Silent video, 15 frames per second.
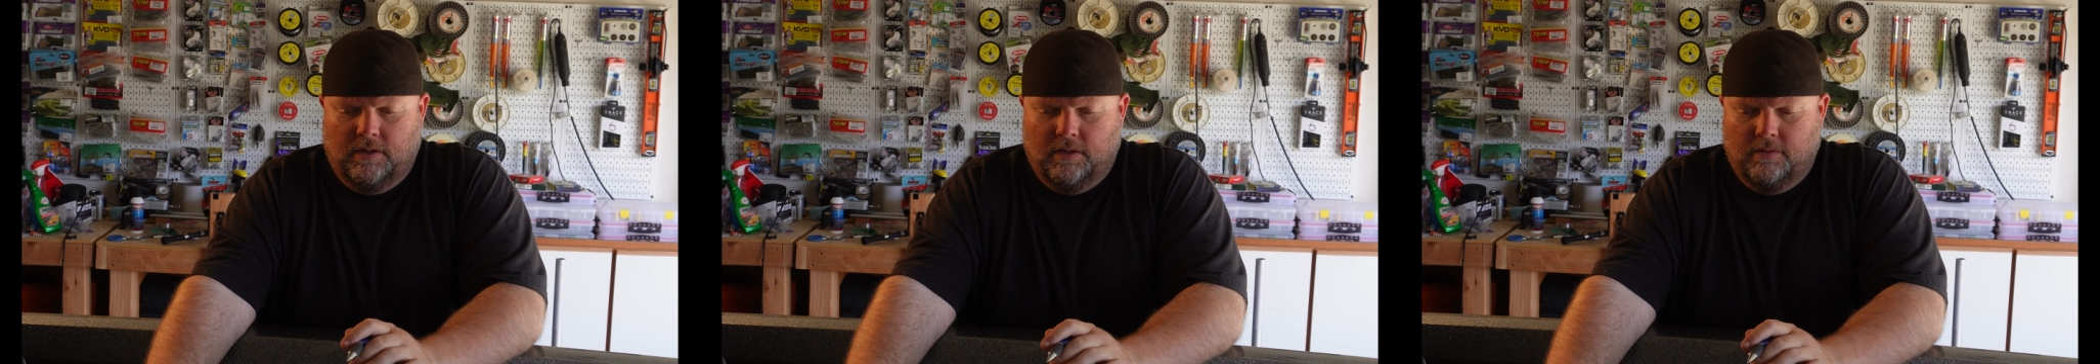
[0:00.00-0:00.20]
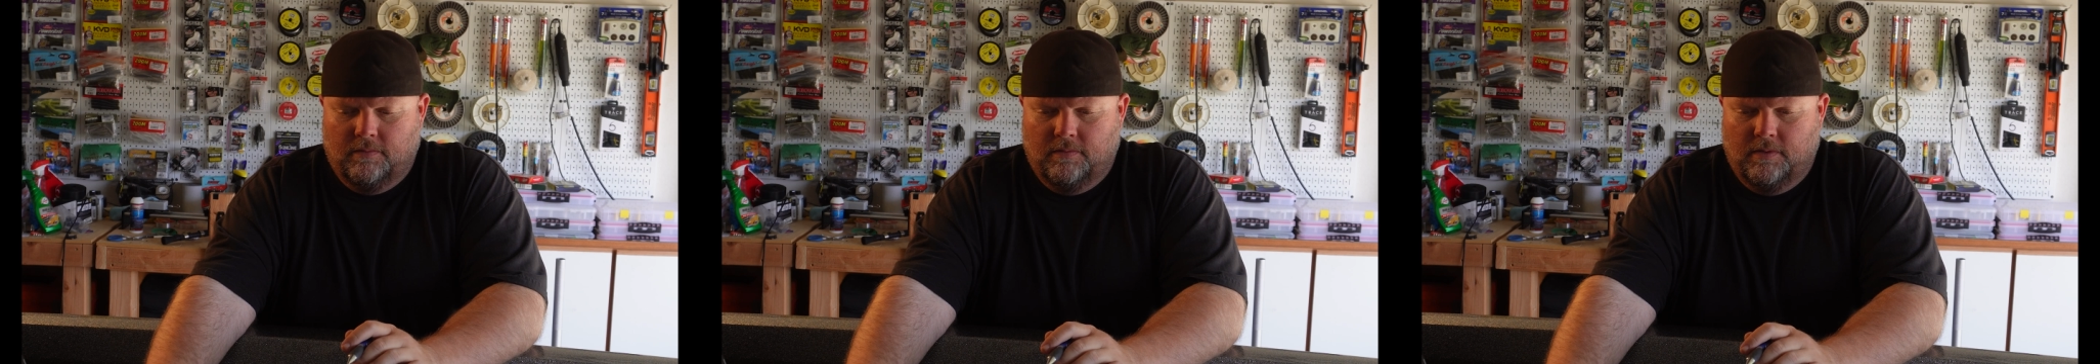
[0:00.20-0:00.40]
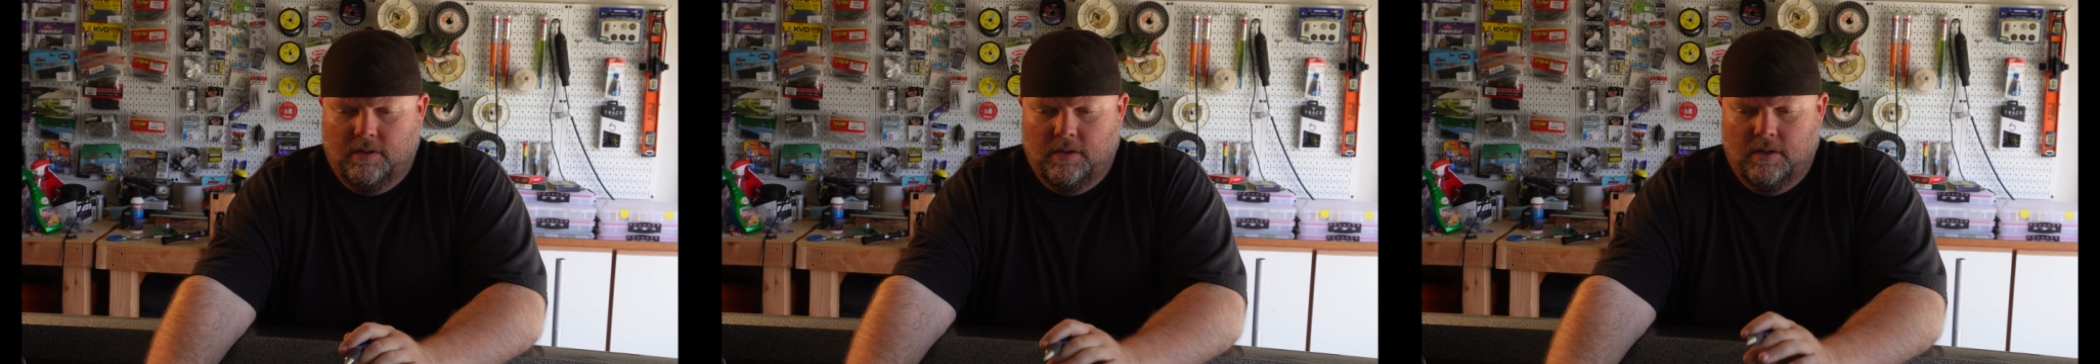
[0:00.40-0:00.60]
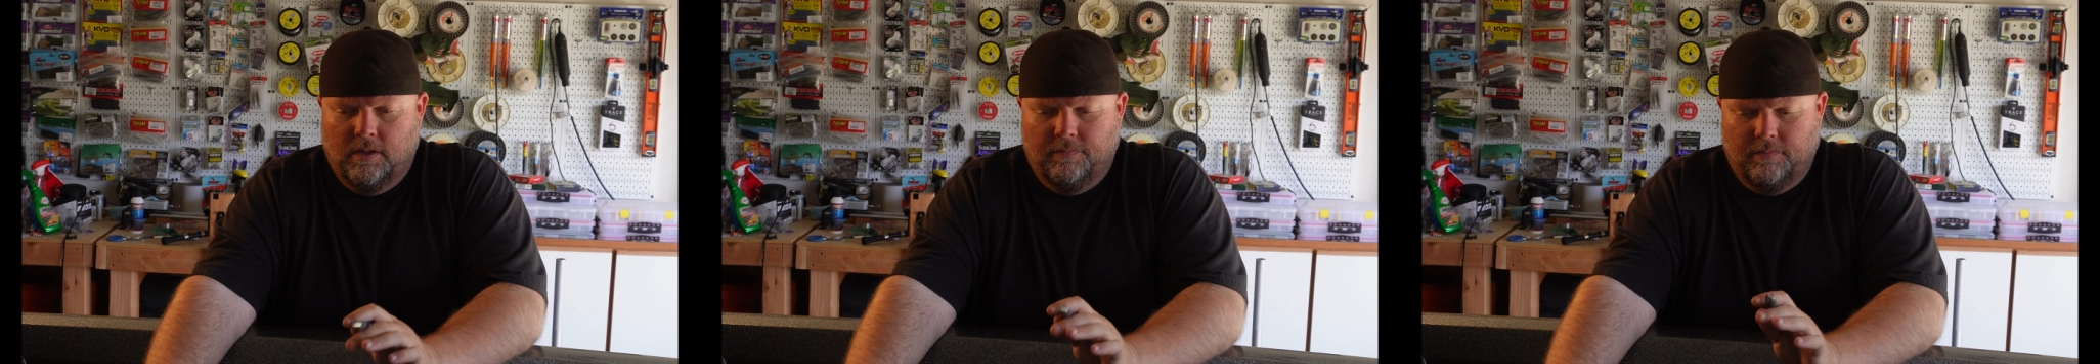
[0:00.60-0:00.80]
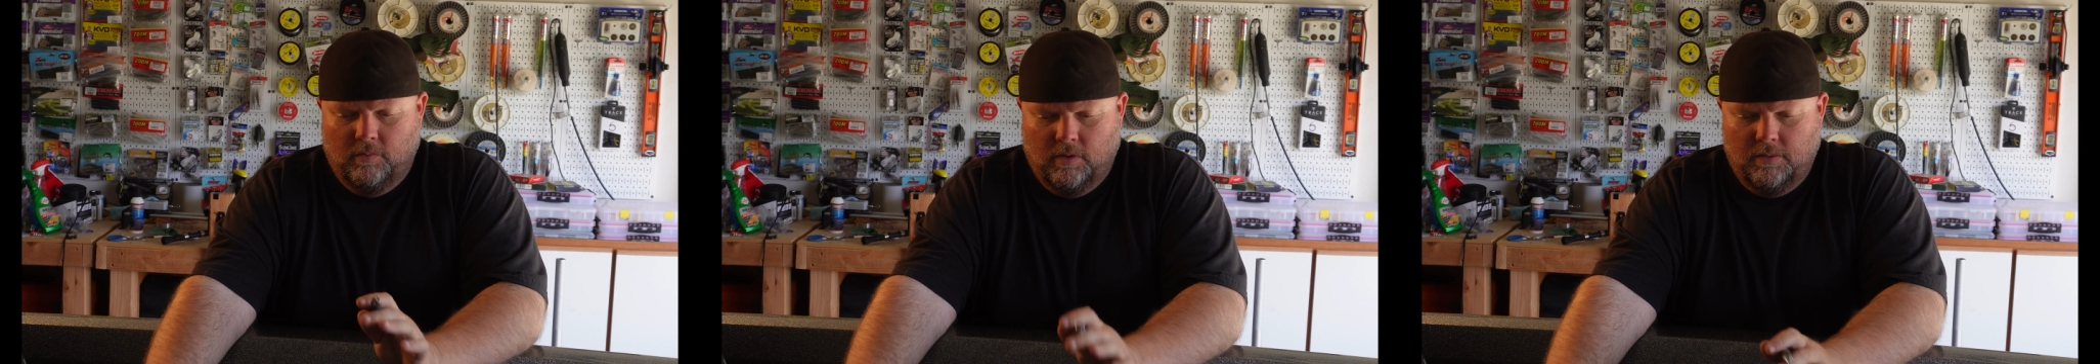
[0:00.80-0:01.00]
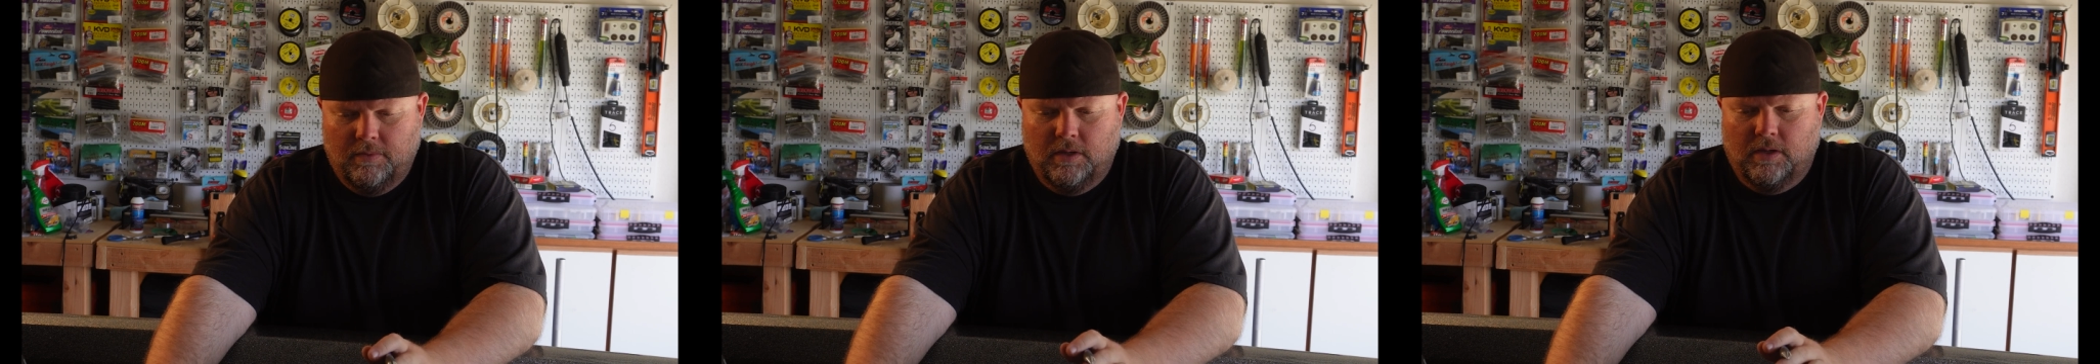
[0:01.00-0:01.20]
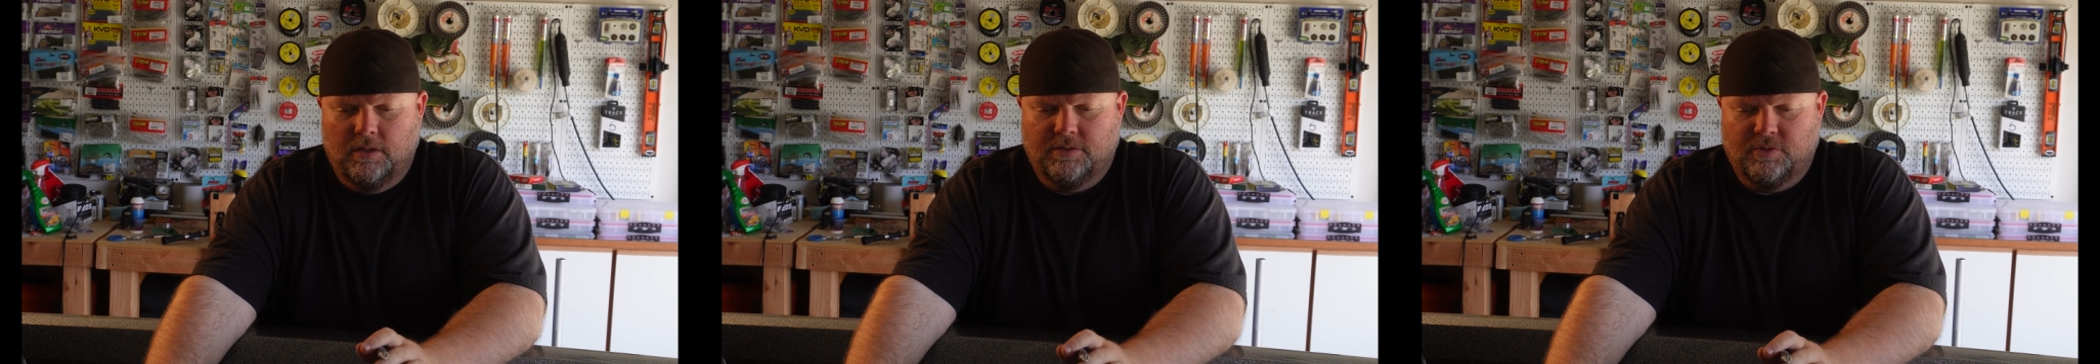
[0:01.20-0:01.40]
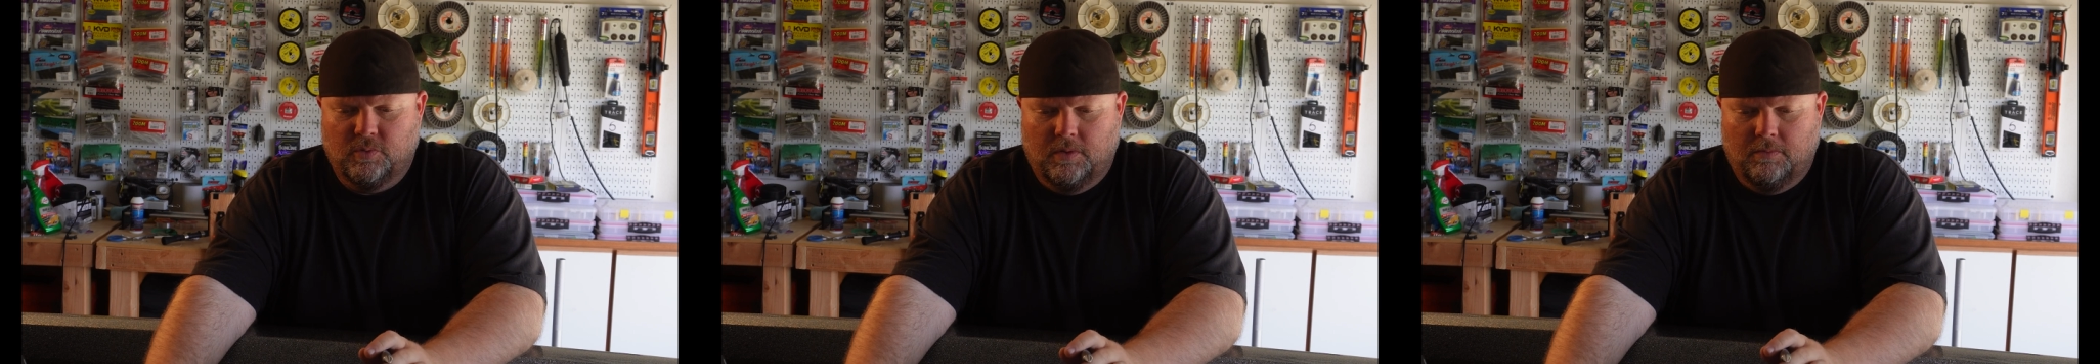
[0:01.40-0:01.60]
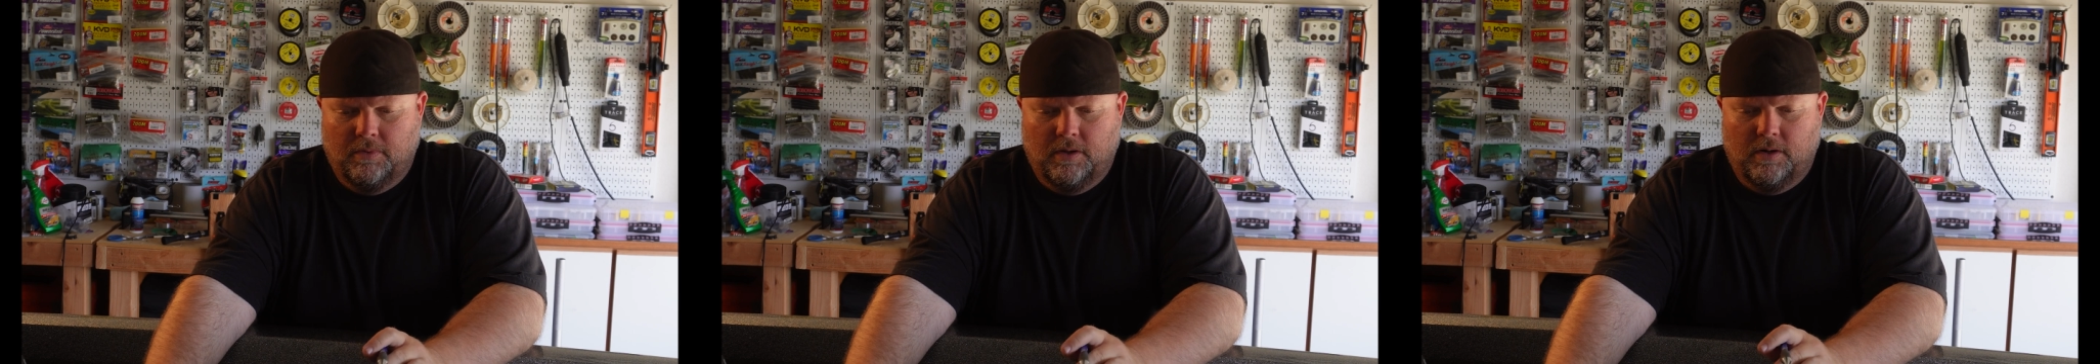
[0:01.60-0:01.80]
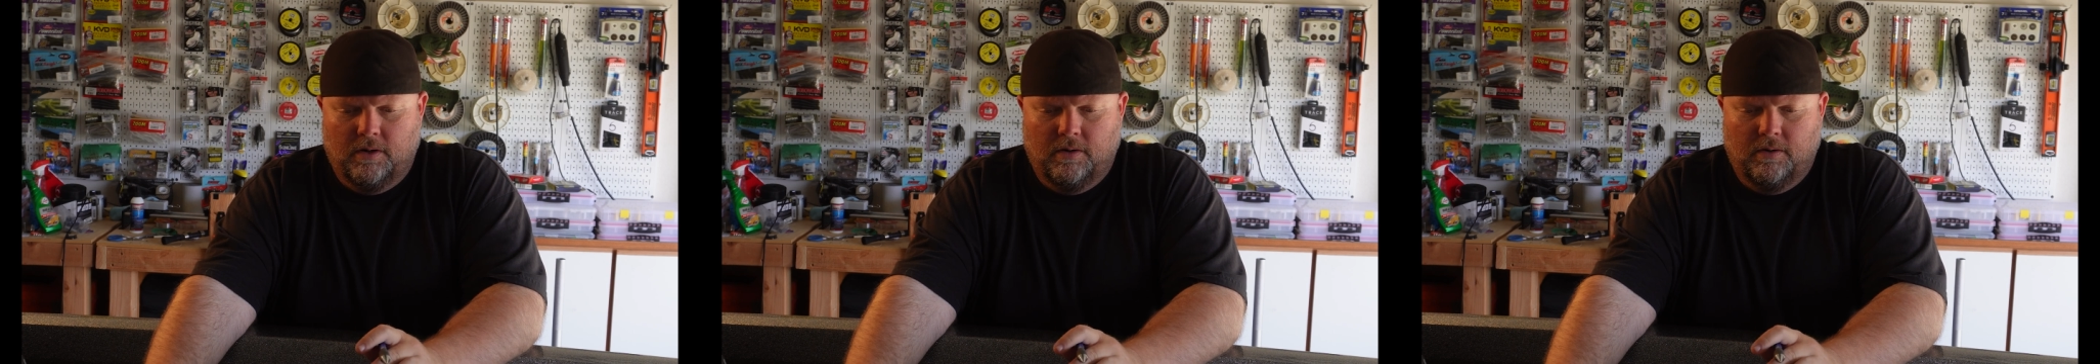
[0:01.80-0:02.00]
out. If you want to be a good swim
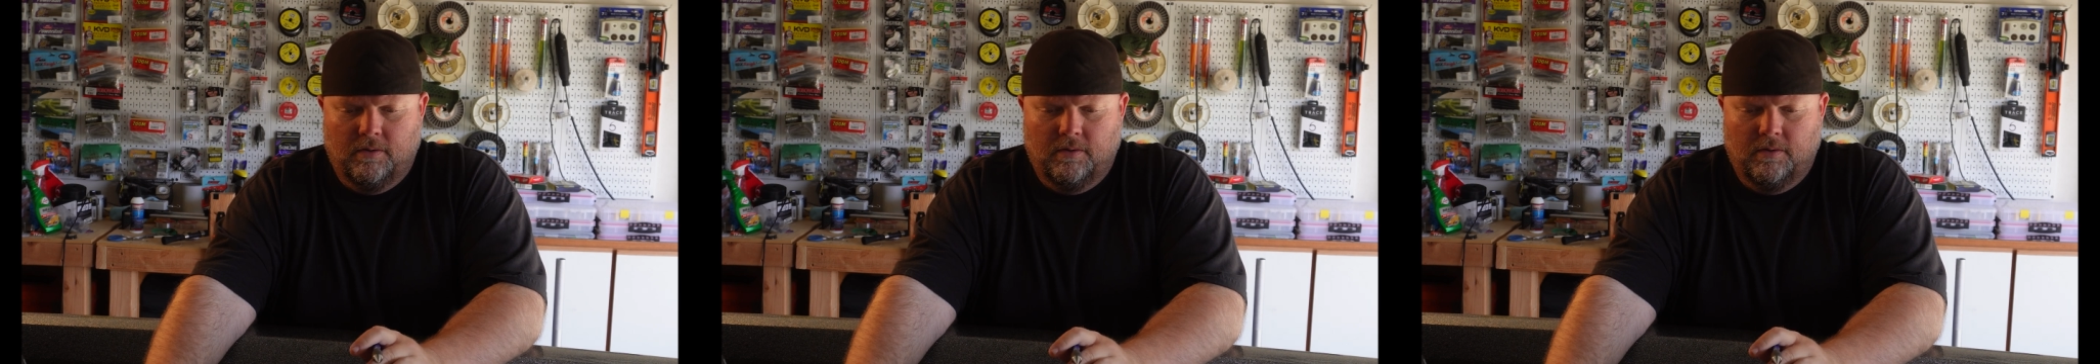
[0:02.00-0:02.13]
baiter,